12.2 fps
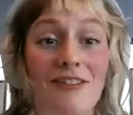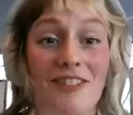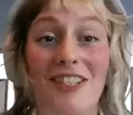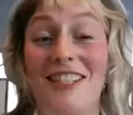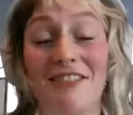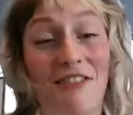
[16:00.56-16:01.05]
I
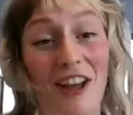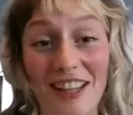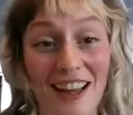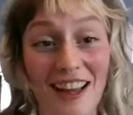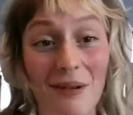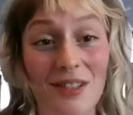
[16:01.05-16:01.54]
just
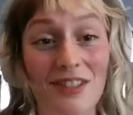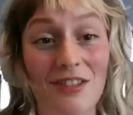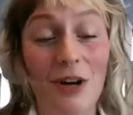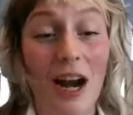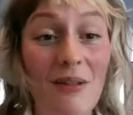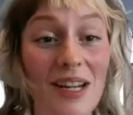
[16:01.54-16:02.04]
felt like I
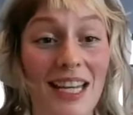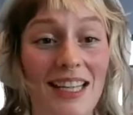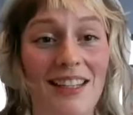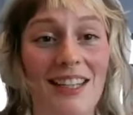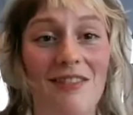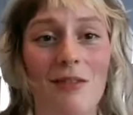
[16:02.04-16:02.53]
was
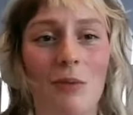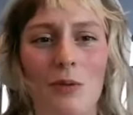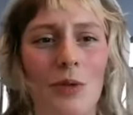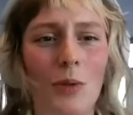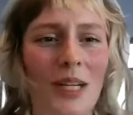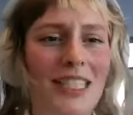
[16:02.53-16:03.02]
drowning in
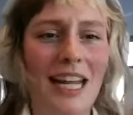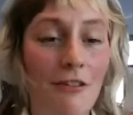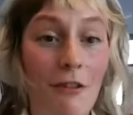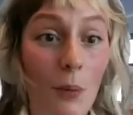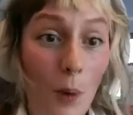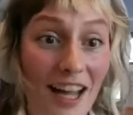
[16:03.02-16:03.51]
doing
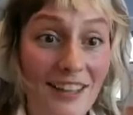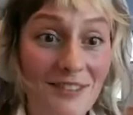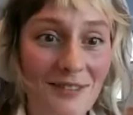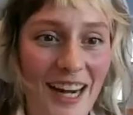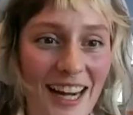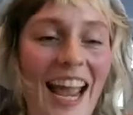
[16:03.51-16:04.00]
data for
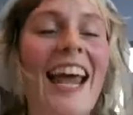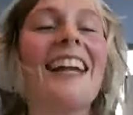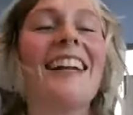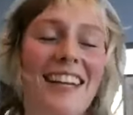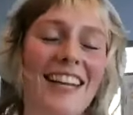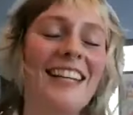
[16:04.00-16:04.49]
what, right?
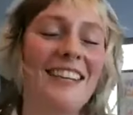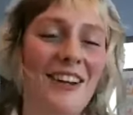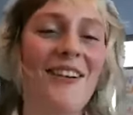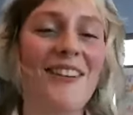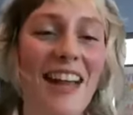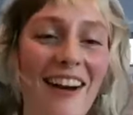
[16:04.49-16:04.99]
And
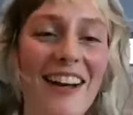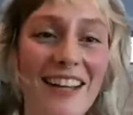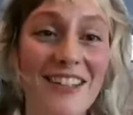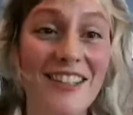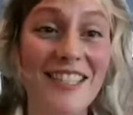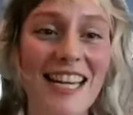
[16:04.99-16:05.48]
now
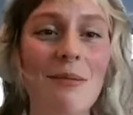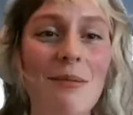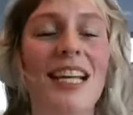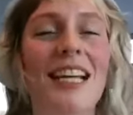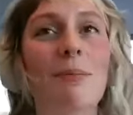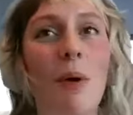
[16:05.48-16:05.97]
I
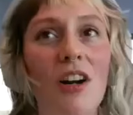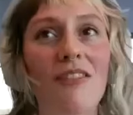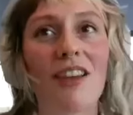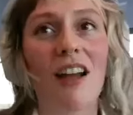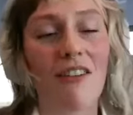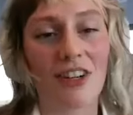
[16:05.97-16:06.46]
understand, but that's
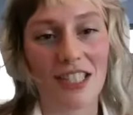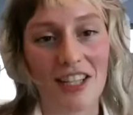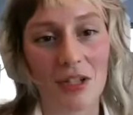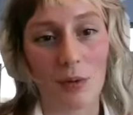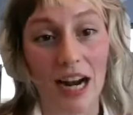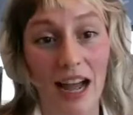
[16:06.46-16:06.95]
part of the
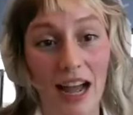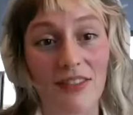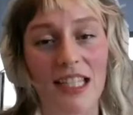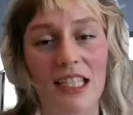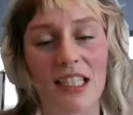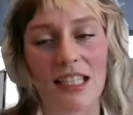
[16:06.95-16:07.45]
conversation we're
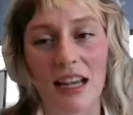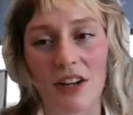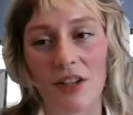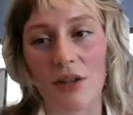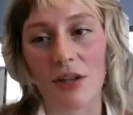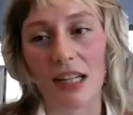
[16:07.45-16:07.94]
having here is
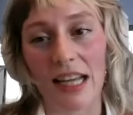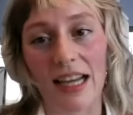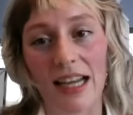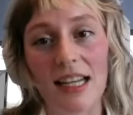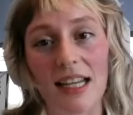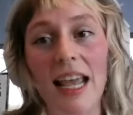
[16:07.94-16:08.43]
how do you
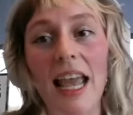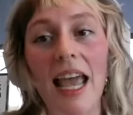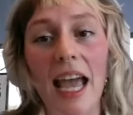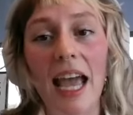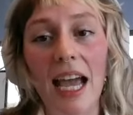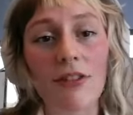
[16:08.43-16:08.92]
connect
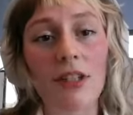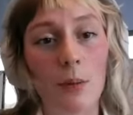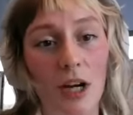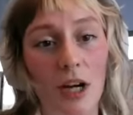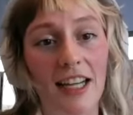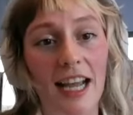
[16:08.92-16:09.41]

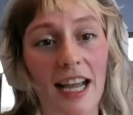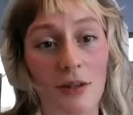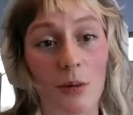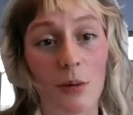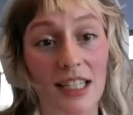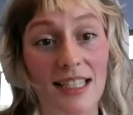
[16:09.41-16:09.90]
everyone
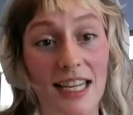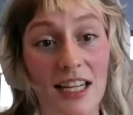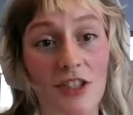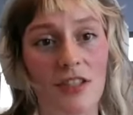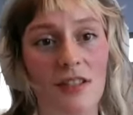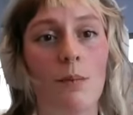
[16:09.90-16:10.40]
at the
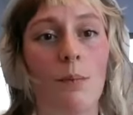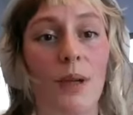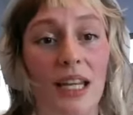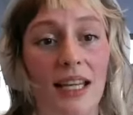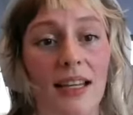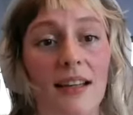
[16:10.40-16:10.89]
organization to
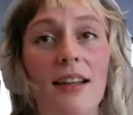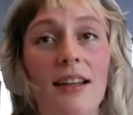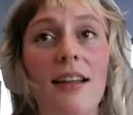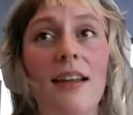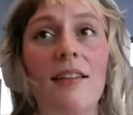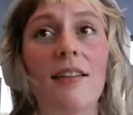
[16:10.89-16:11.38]
be
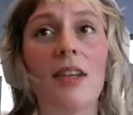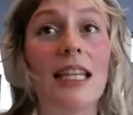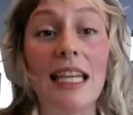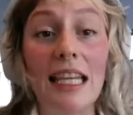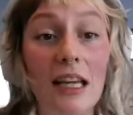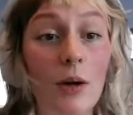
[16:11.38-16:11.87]

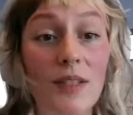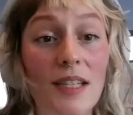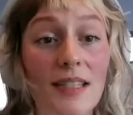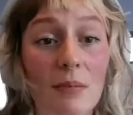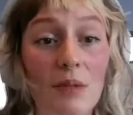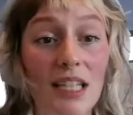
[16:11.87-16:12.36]
in the
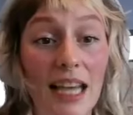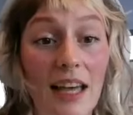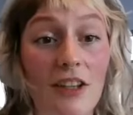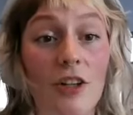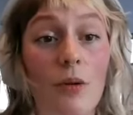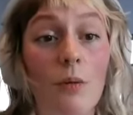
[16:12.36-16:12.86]
ecosystem
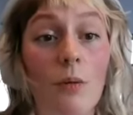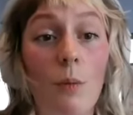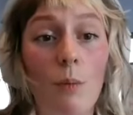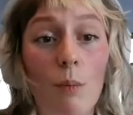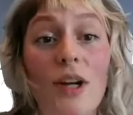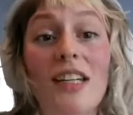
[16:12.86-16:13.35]
together,
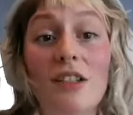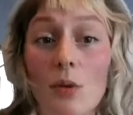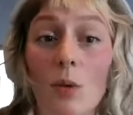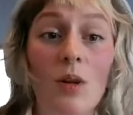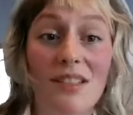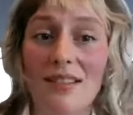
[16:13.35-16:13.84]

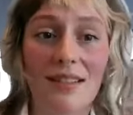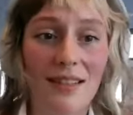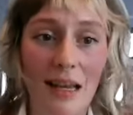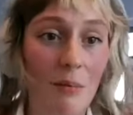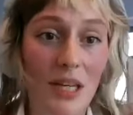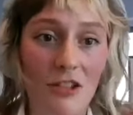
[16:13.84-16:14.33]
pointed towards
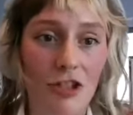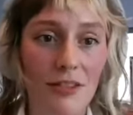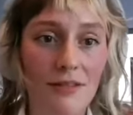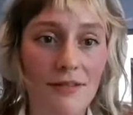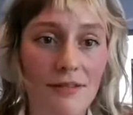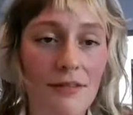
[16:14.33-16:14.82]
the same
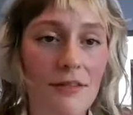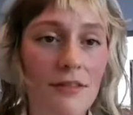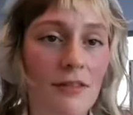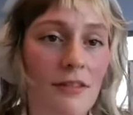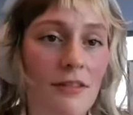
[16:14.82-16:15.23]
mission.